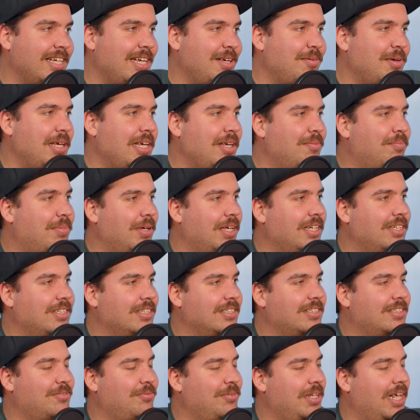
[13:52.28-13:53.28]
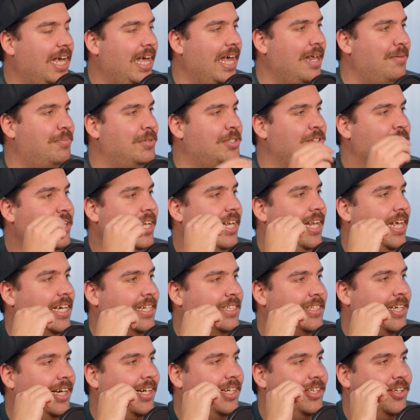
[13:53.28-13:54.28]
see me, but just with her head between her
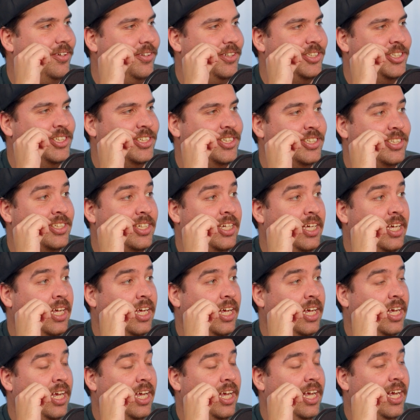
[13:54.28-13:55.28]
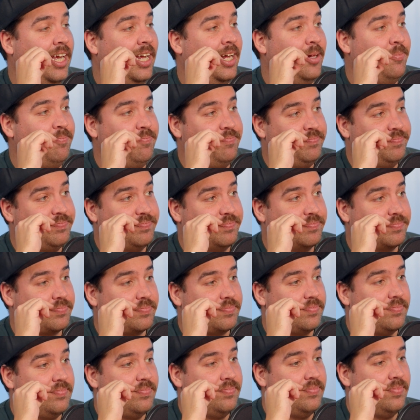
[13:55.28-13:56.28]
legs, unconscious. Yeah. Um,
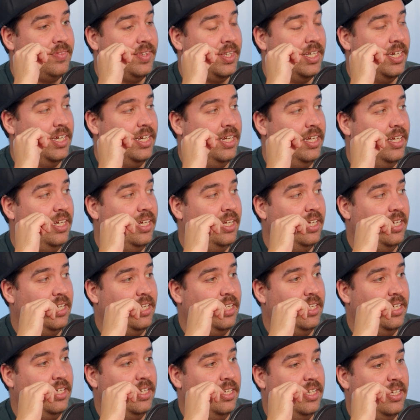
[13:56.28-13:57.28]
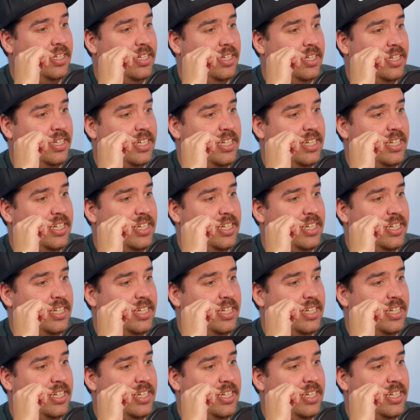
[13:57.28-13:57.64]
Johnny's brother was green as well